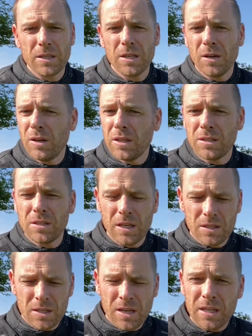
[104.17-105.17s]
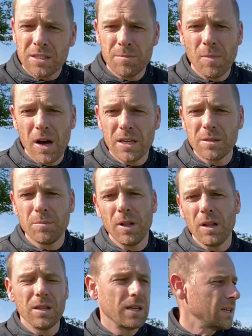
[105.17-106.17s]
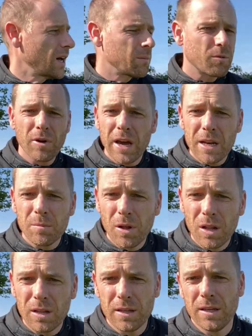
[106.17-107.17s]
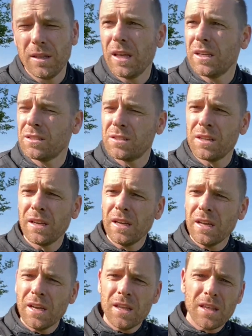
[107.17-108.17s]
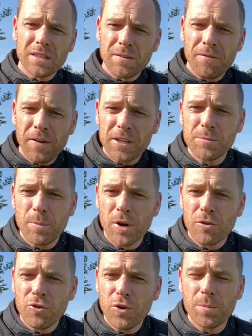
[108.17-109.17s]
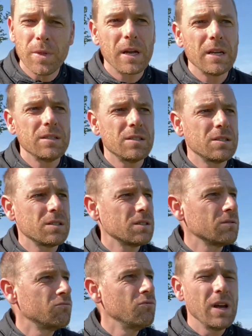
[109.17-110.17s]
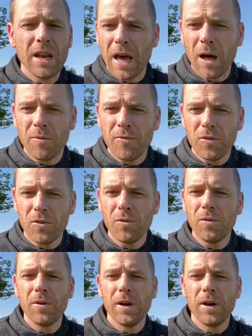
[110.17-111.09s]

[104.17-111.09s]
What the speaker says: So it's customizable and upgradable. And there's a Facebook group that is really helpful.